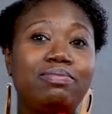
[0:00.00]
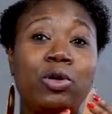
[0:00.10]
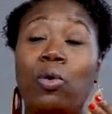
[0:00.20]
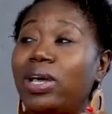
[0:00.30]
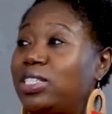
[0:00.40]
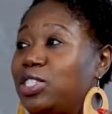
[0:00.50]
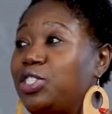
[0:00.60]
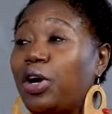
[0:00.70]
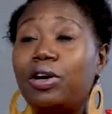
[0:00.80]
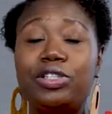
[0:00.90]
going to
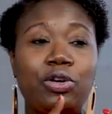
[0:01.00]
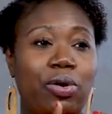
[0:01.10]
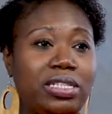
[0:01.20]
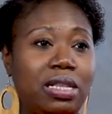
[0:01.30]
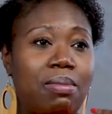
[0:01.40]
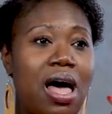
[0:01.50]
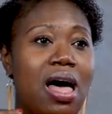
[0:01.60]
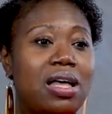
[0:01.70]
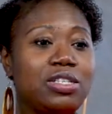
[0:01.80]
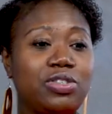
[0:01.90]
church or going to the
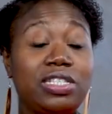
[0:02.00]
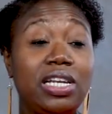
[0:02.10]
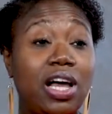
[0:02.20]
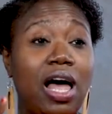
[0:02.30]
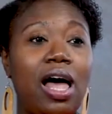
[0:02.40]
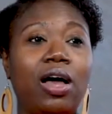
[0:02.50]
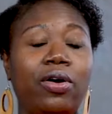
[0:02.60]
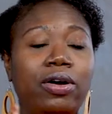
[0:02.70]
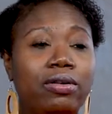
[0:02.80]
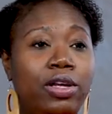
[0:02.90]
mosque or synagogue
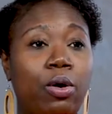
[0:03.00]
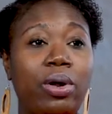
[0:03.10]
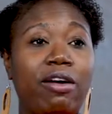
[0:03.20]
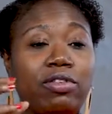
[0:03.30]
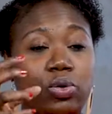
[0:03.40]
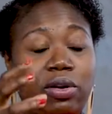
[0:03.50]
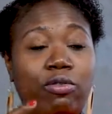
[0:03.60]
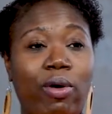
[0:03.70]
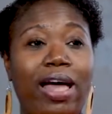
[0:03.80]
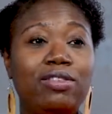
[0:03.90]
or whatever sort of
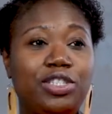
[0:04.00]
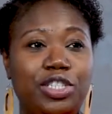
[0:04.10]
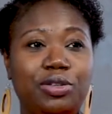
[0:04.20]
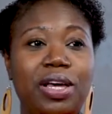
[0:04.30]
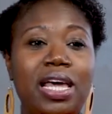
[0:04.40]
grounds you.